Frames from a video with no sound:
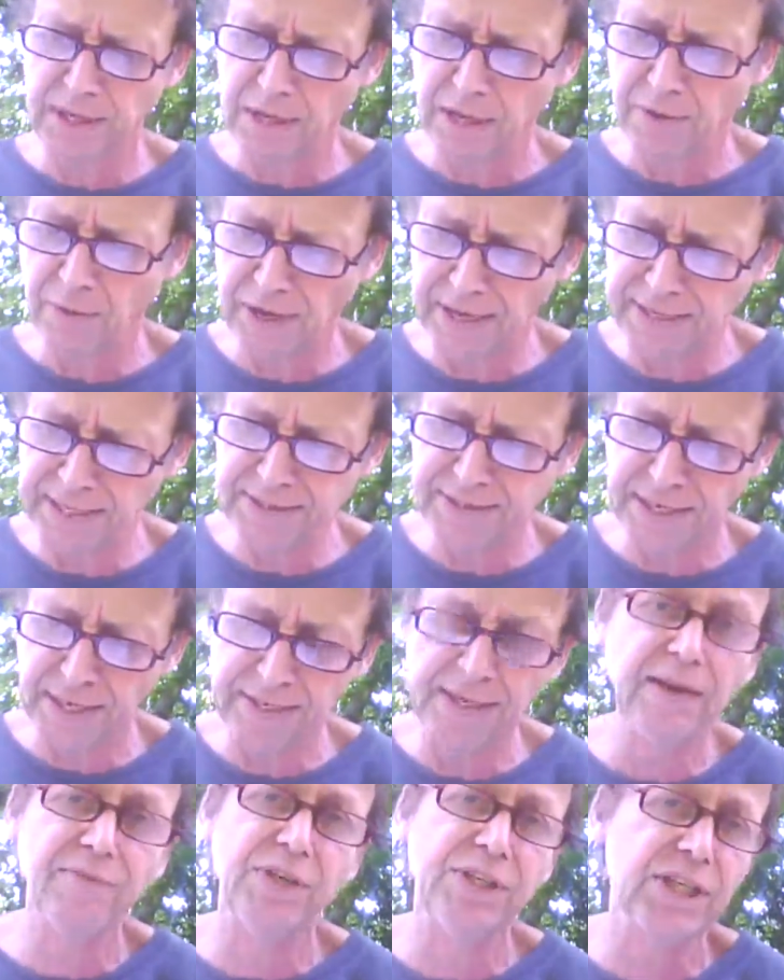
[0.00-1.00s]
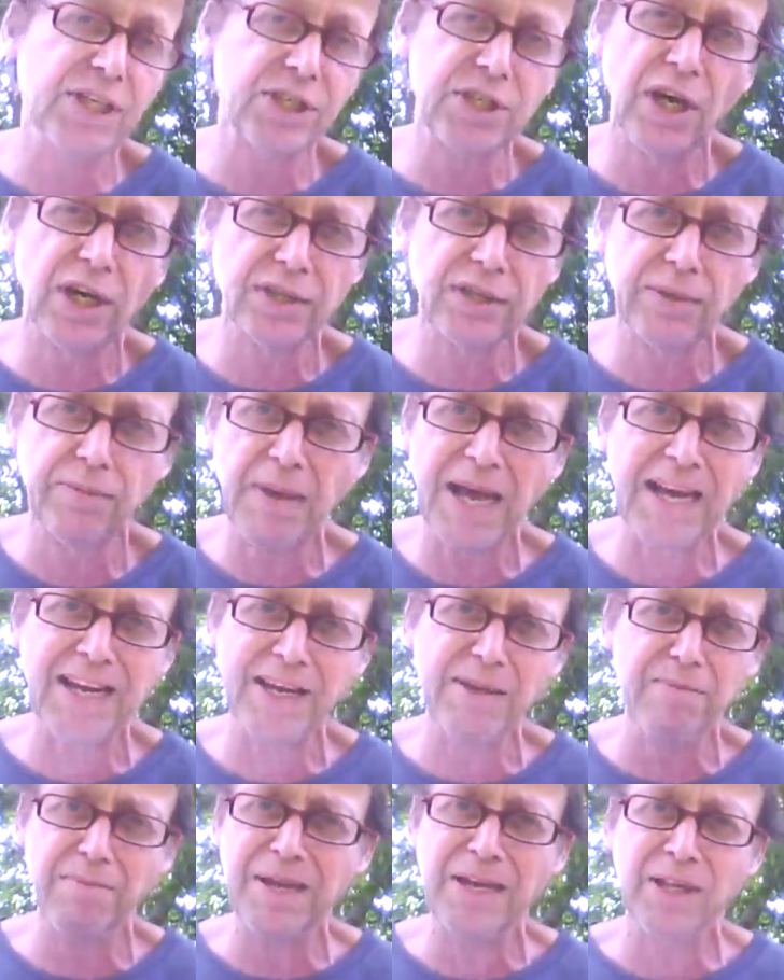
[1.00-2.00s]
Well, like I said, never did talk to
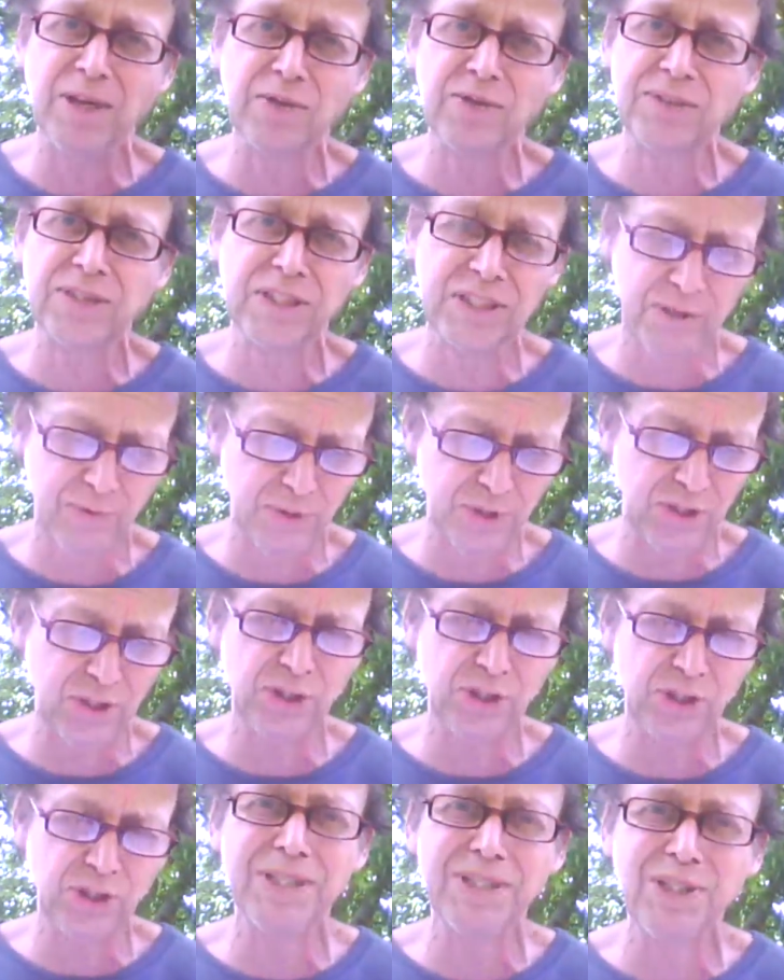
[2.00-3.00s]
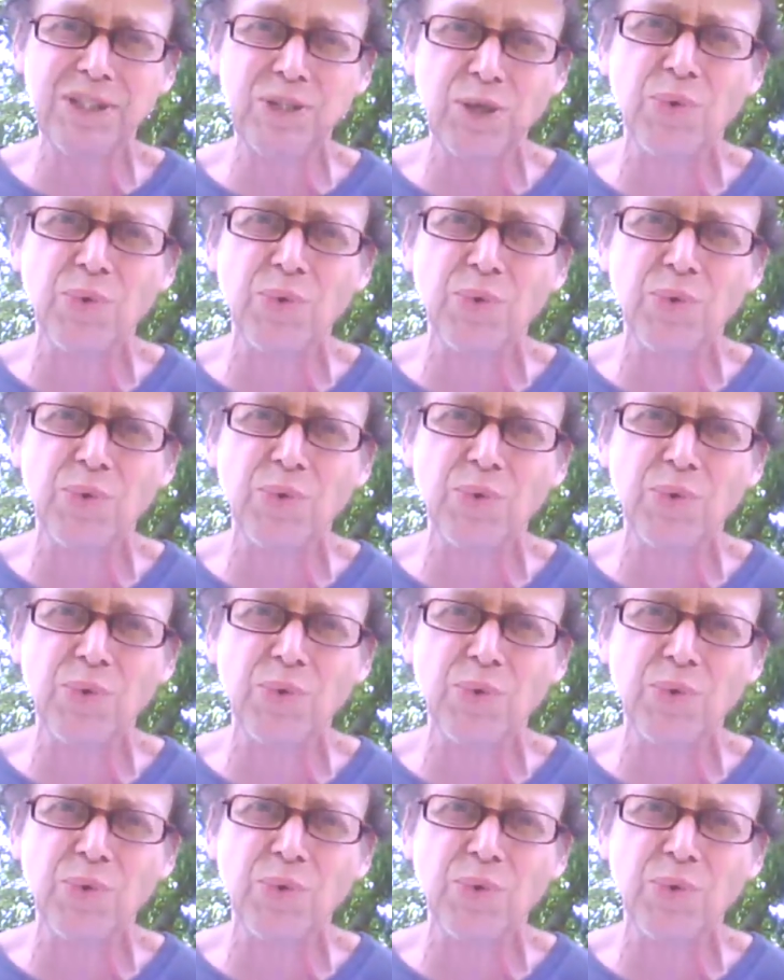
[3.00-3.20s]
Madeleine Miller. She was just too busy